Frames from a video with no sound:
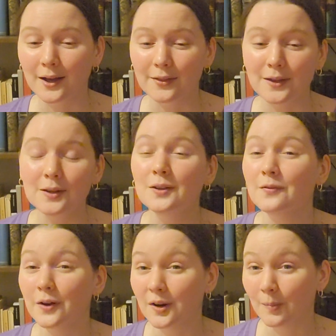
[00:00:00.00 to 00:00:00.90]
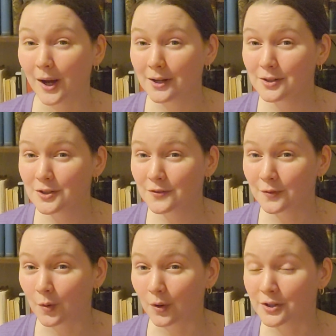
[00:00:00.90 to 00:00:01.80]
thank you very much
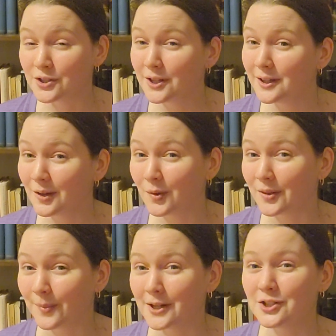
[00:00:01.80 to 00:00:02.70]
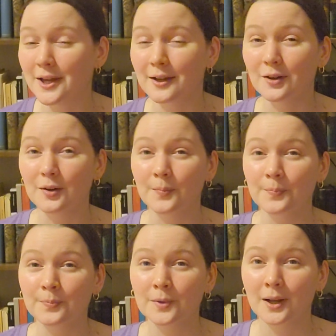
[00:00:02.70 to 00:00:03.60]
for sticking with my channel.
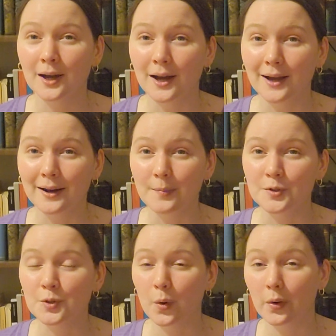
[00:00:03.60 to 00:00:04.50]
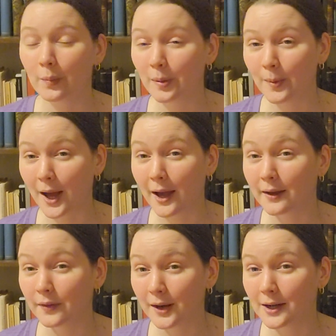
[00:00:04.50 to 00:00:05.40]
And I'm sure I'll be back
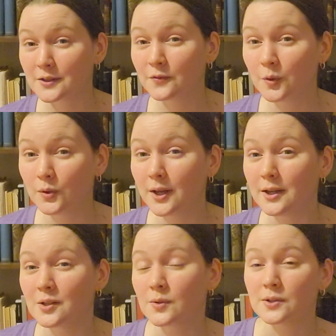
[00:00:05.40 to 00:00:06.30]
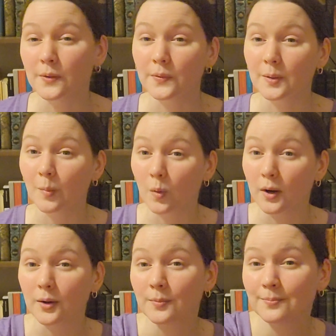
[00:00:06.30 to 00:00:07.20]
in the next few days with something more.